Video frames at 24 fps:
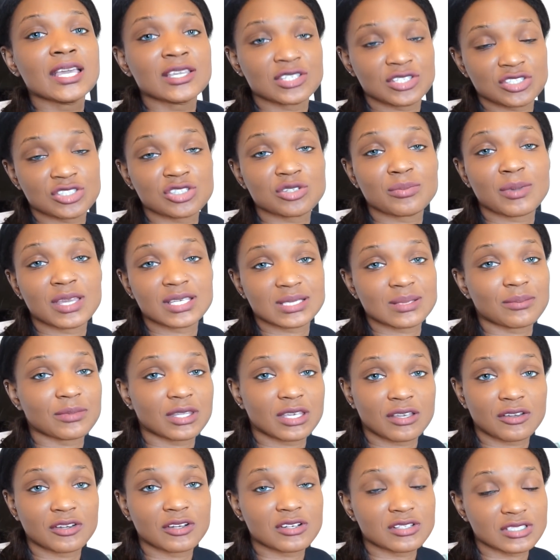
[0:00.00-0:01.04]
she should make
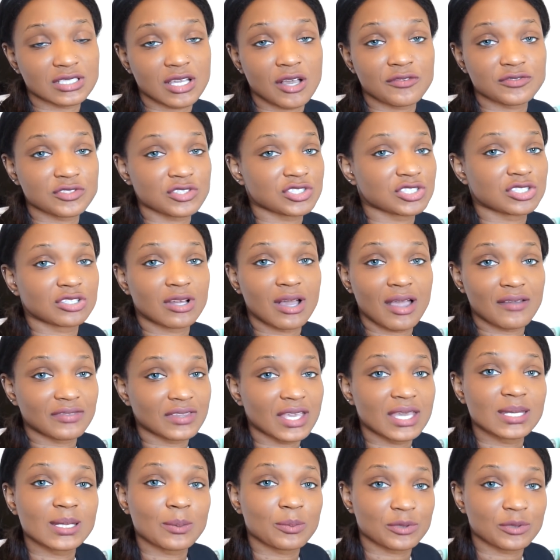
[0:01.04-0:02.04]
something of herself so she don't have to end